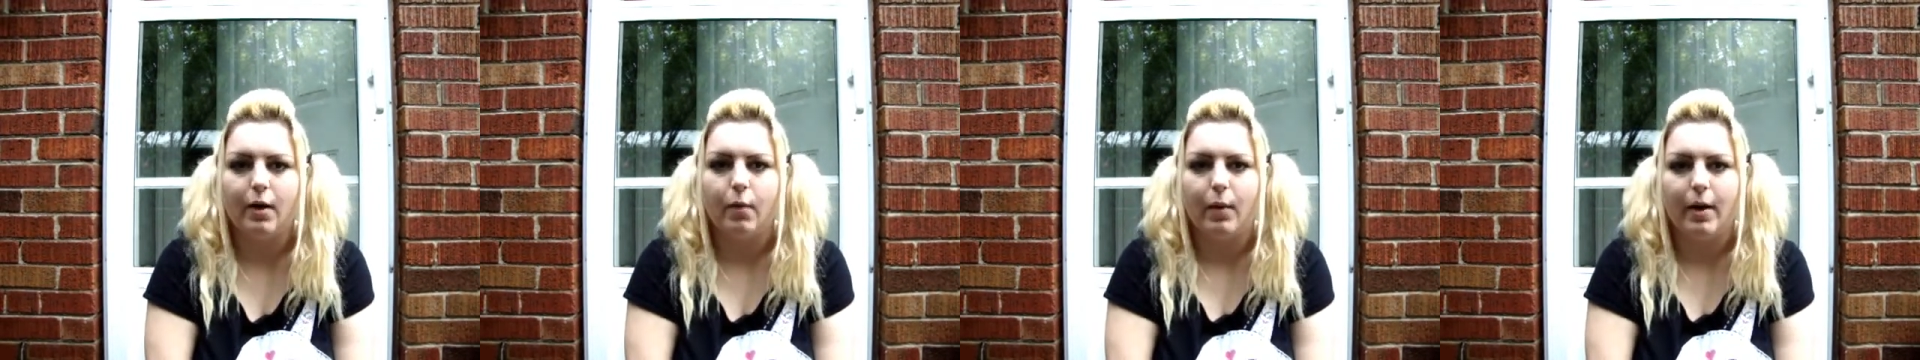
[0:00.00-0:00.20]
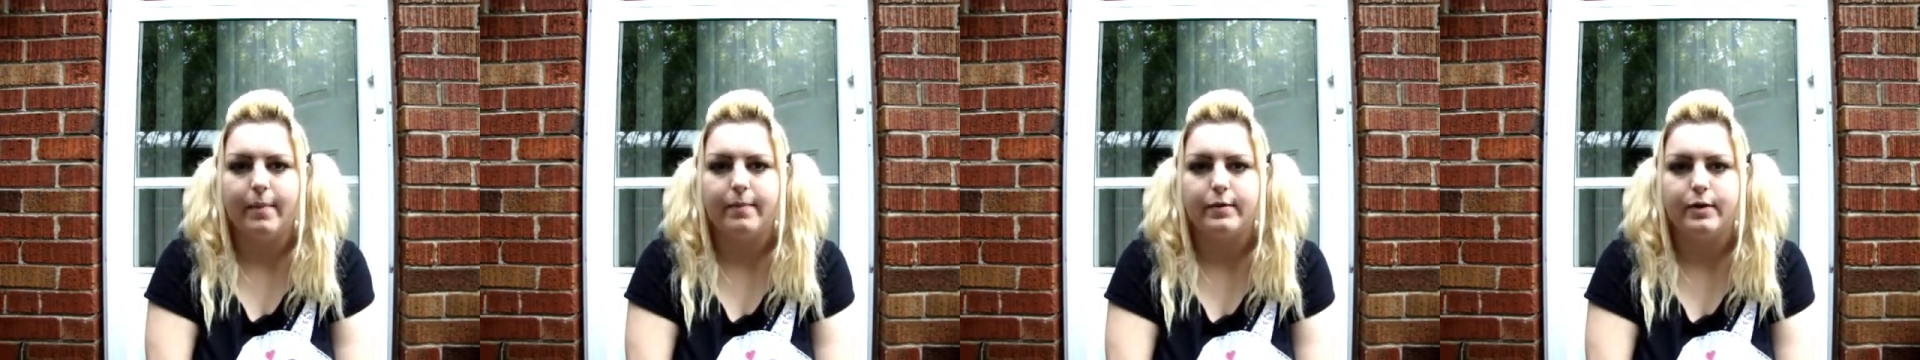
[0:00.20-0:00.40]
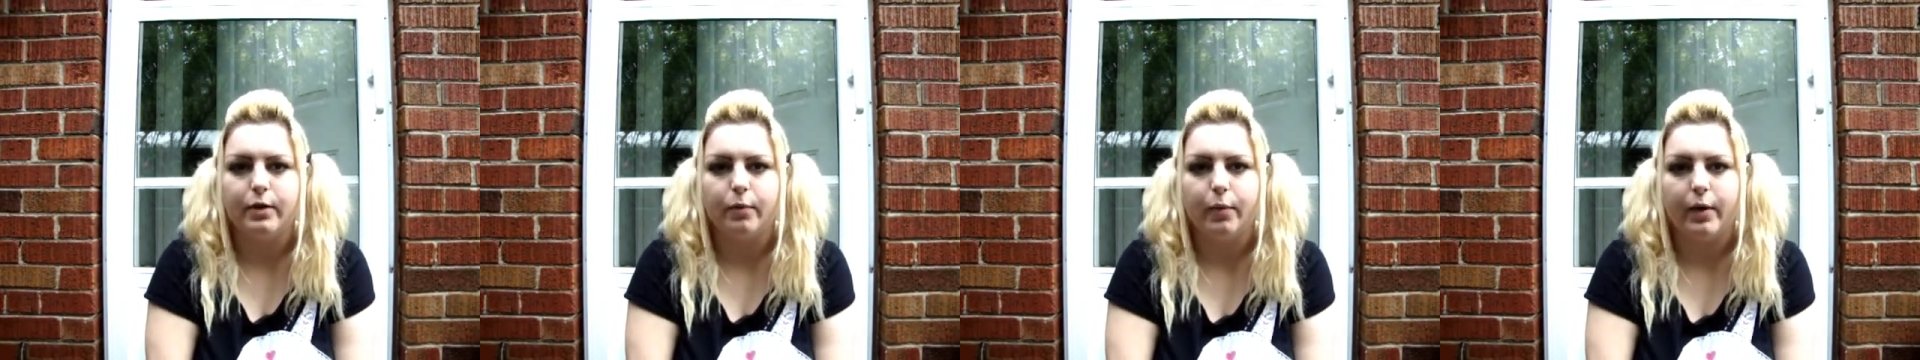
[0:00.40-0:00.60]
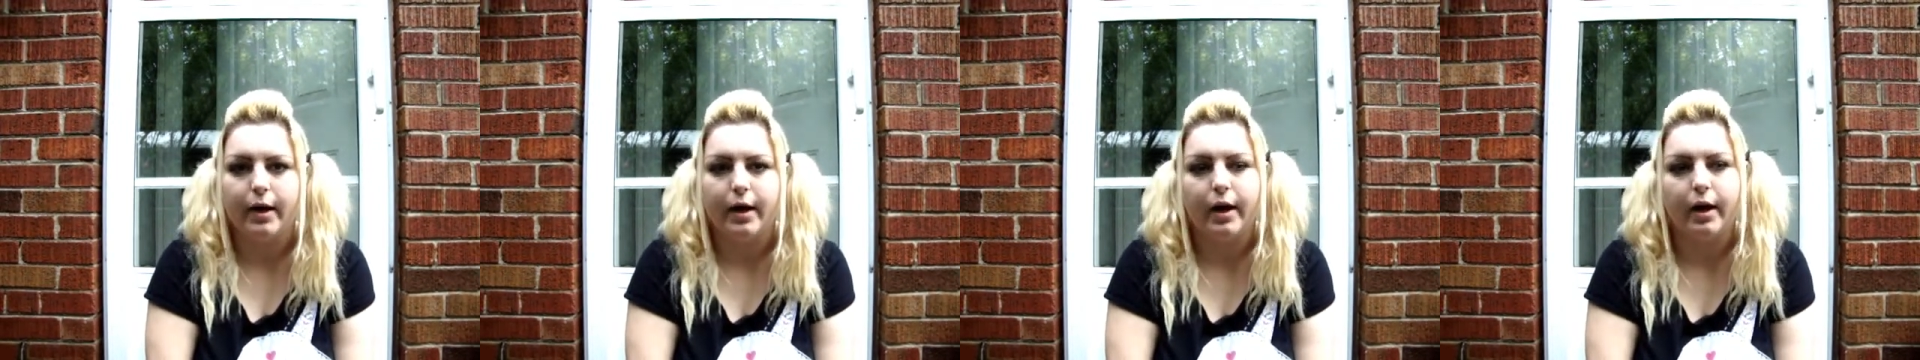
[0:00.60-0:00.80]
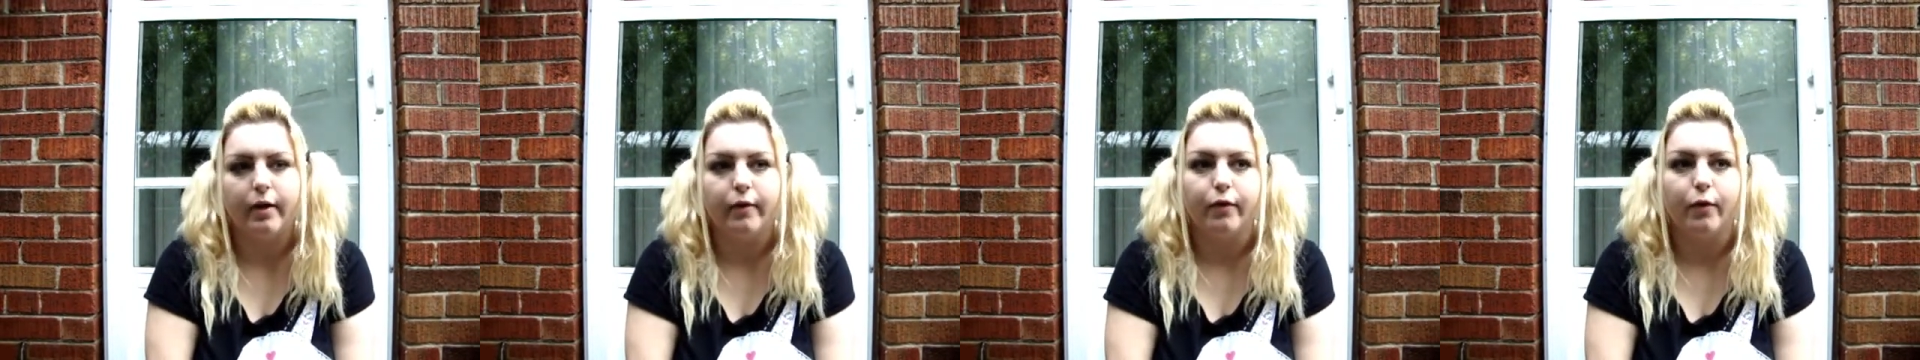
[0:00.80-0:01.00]
wiped it away,
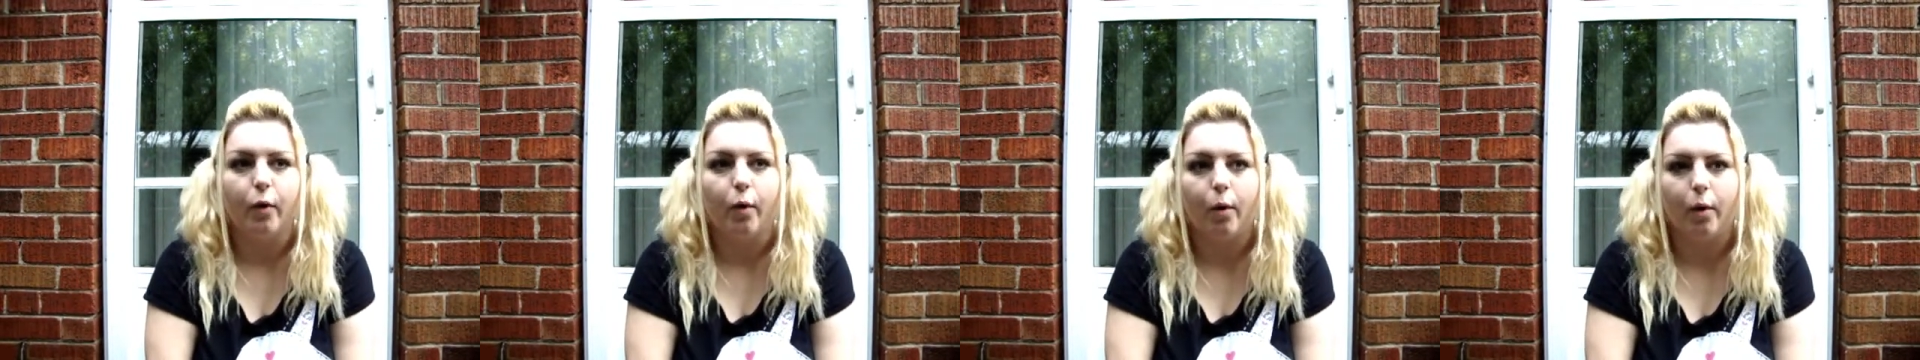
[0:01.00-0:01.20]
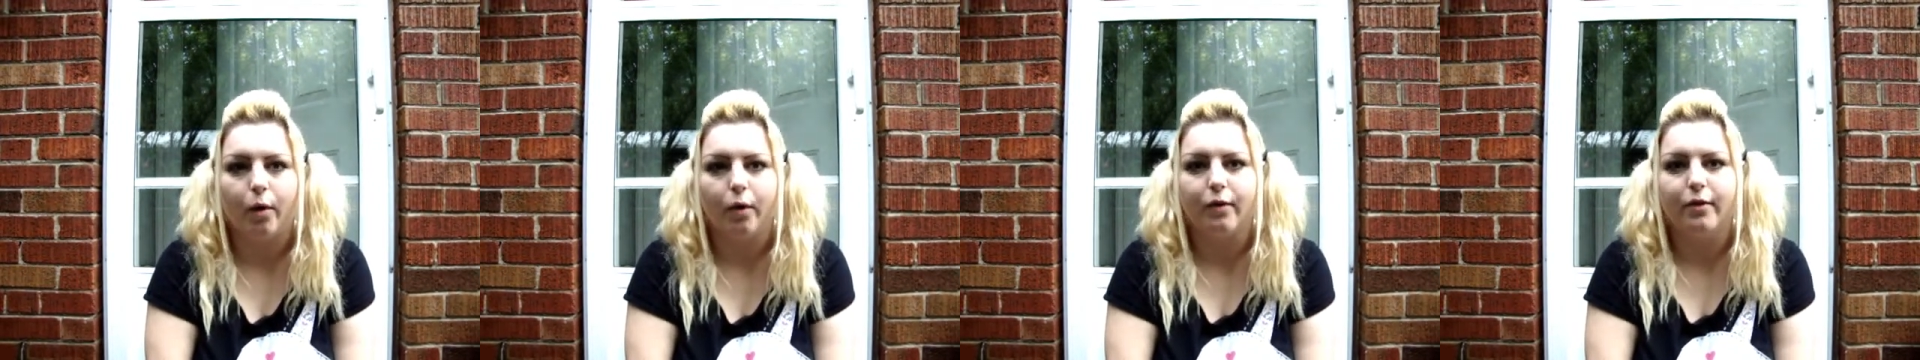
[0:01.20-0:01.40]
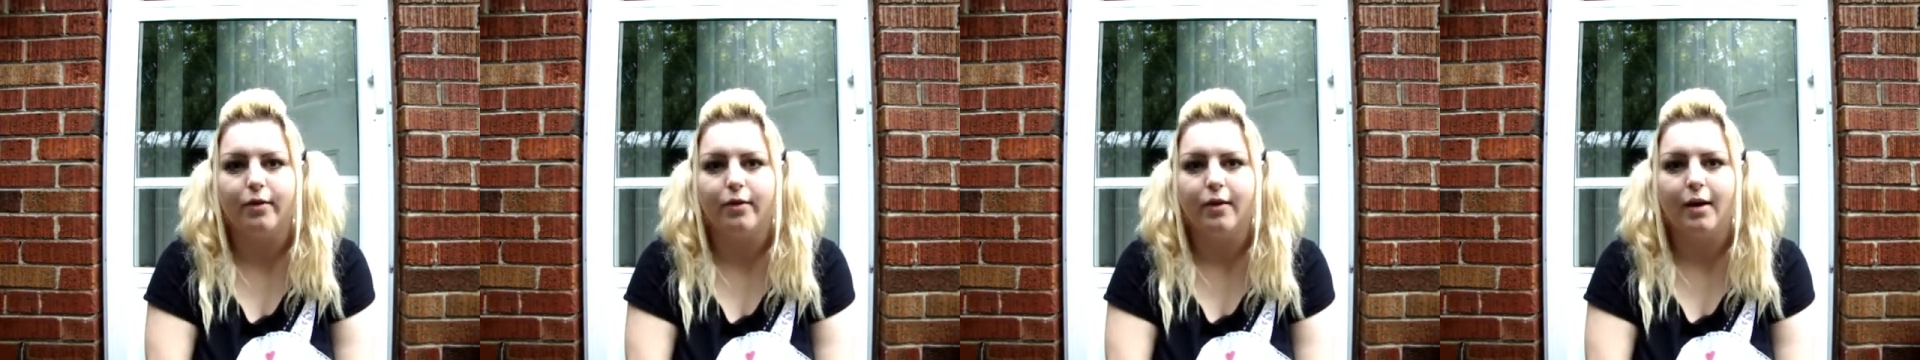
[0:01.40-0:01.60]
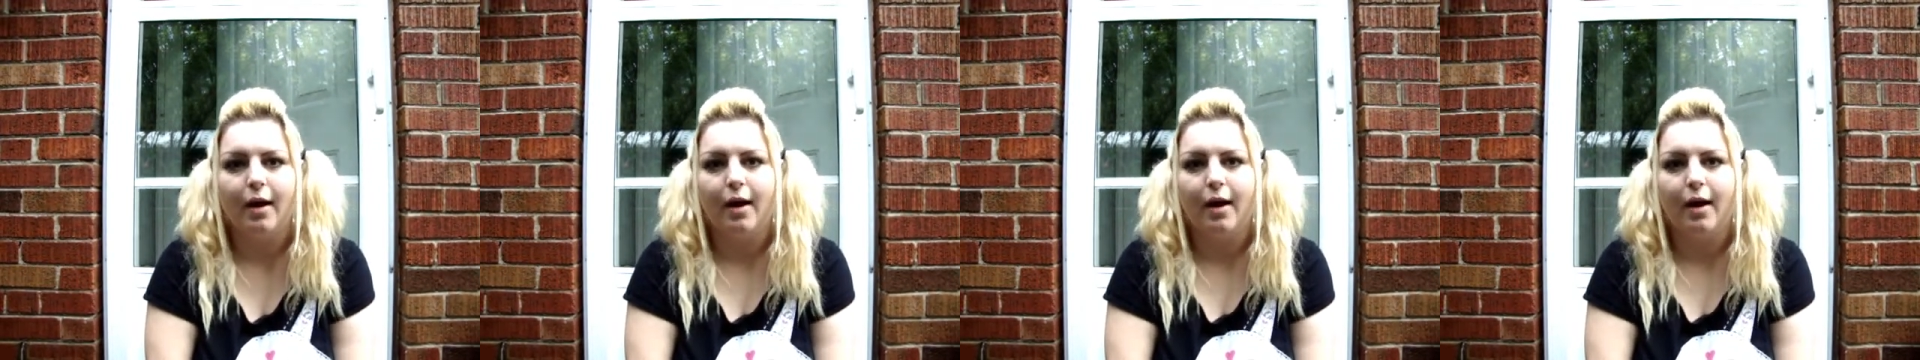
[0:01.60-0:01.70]
and of course